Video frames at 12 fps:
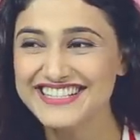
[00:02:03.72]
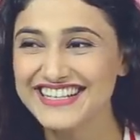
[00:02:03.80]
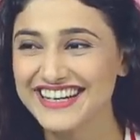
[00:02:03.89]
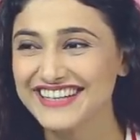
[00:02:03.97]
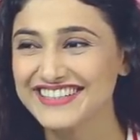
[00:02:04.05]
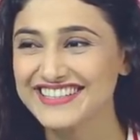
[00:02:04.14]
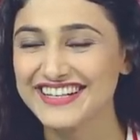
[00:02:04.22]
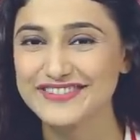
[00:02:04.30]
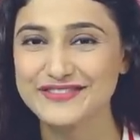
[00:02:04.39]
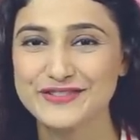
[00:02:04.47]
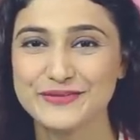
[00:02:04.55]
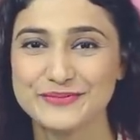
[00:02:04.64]
yeah, it's
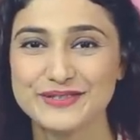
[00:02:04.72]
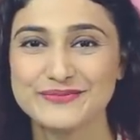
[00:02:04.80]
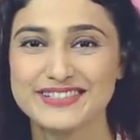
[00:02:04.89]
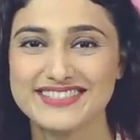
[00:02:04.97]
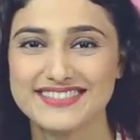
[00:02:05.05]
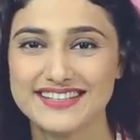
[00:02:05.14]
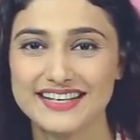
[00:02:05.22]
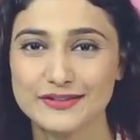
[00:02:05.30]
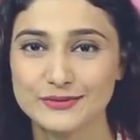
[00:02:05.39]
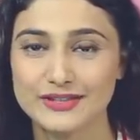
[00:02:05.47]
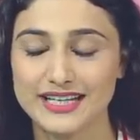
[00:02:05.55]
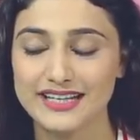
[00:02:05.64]
kind of stupid, but still I
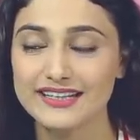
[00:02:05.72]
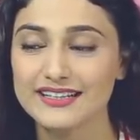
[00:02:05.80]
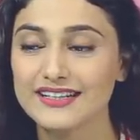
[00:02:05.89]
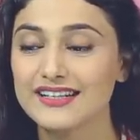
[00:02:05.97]
do that.